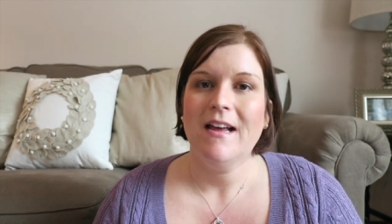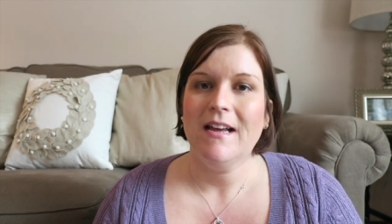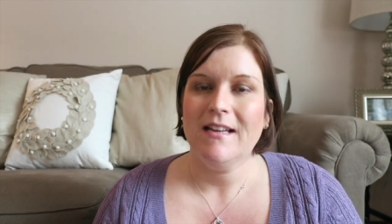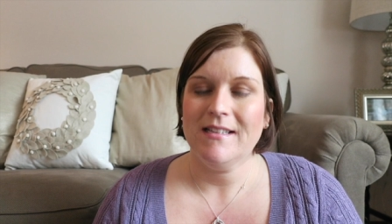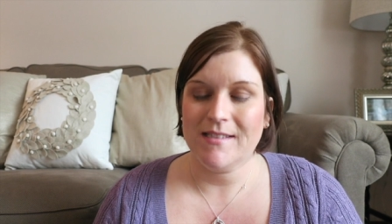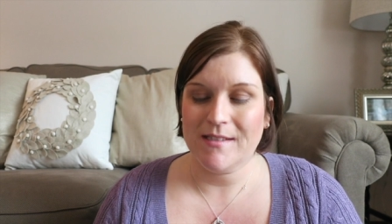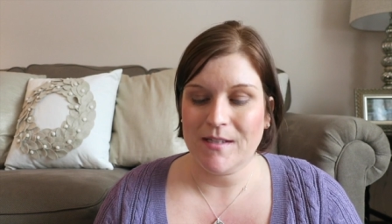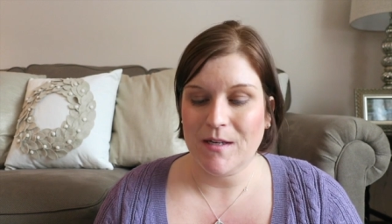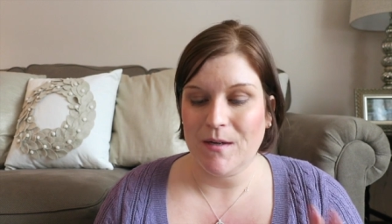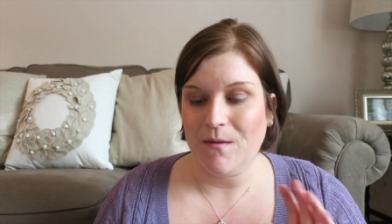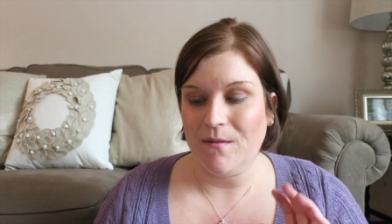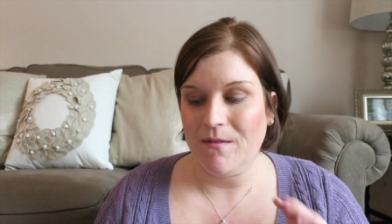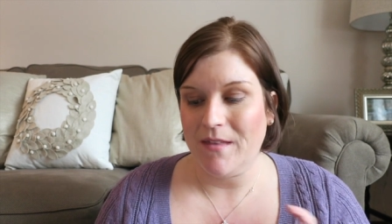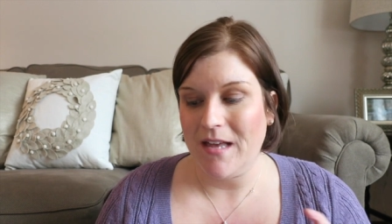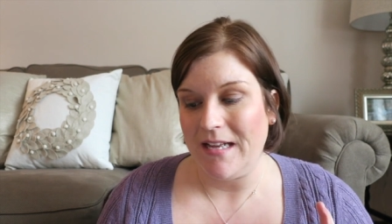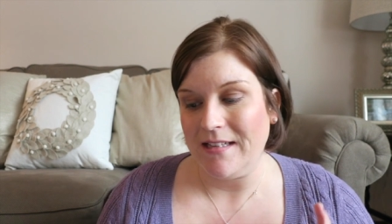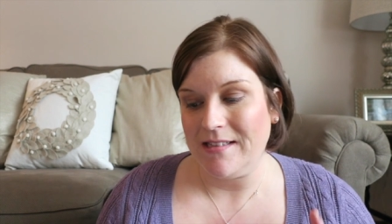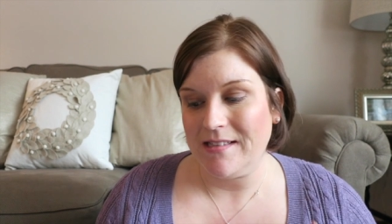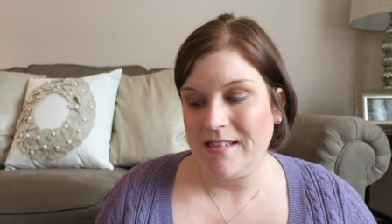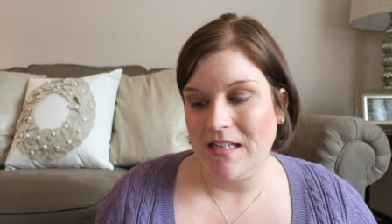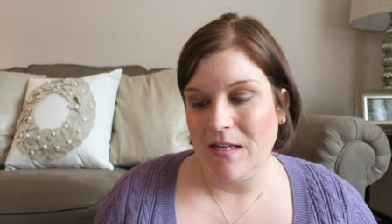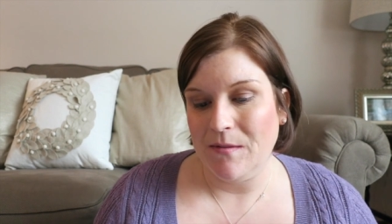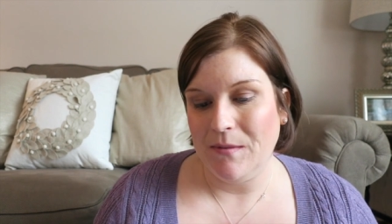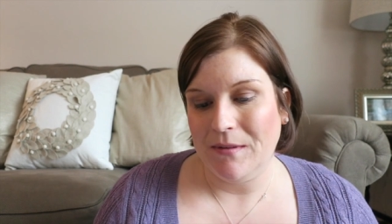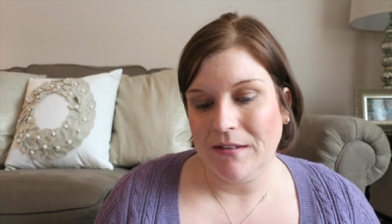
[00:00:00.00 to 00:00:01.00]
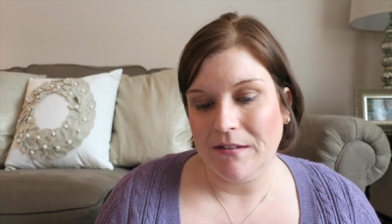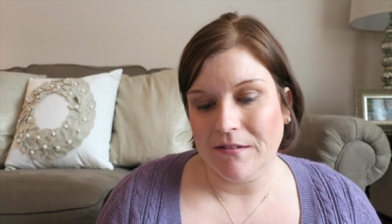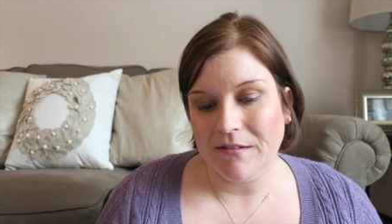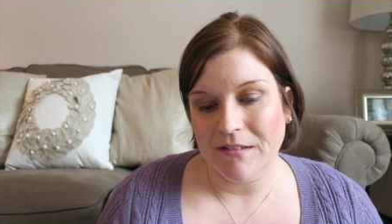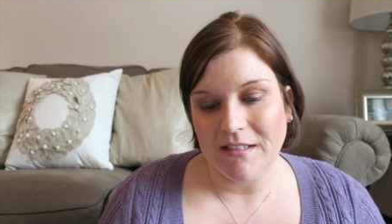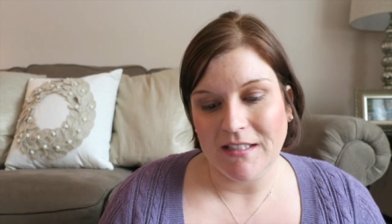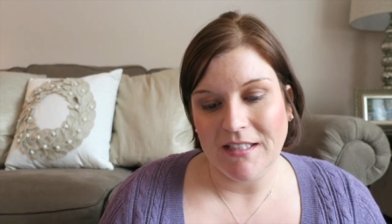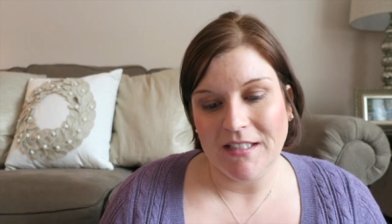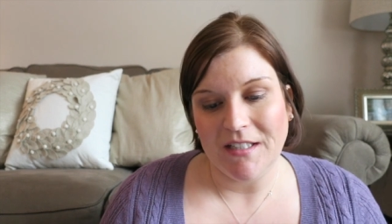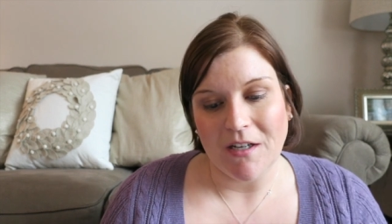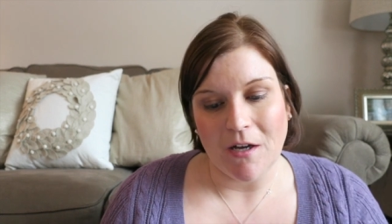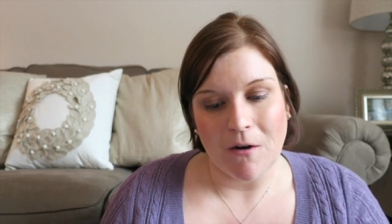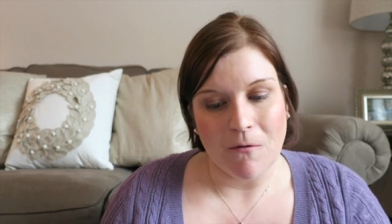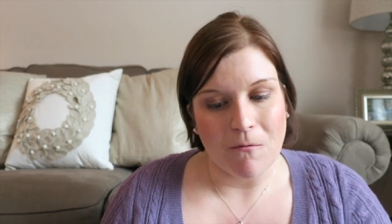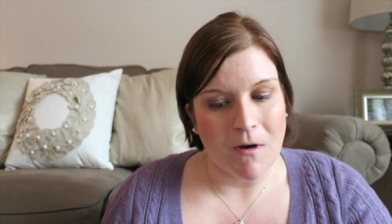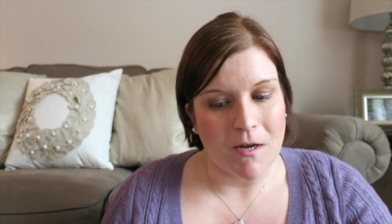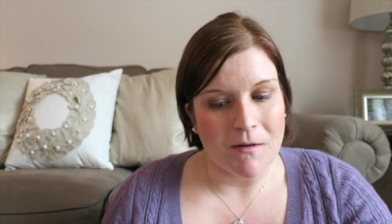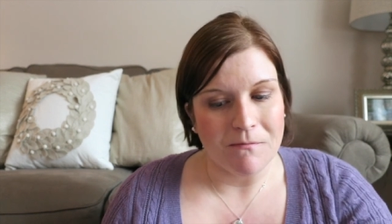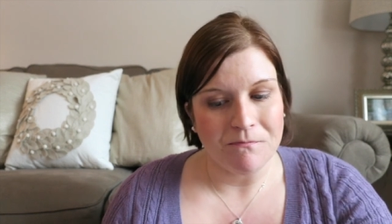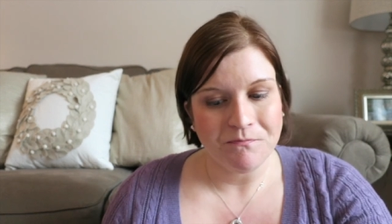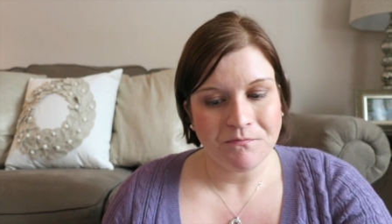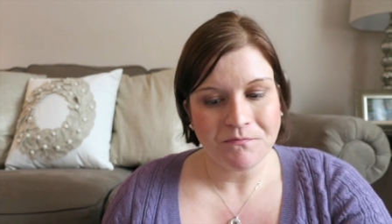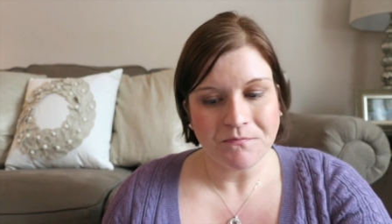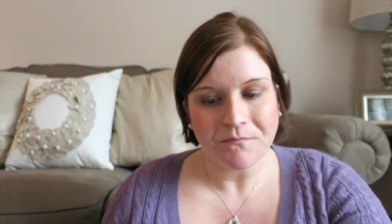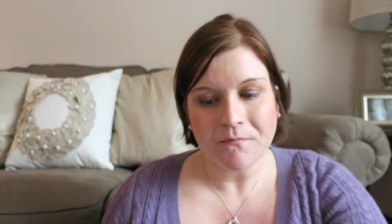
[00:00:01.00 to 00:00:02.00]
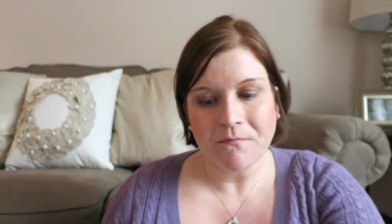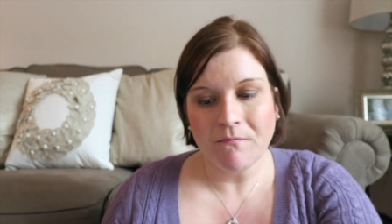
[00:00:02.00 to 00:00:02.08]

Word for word: So that's gonna be a really good one.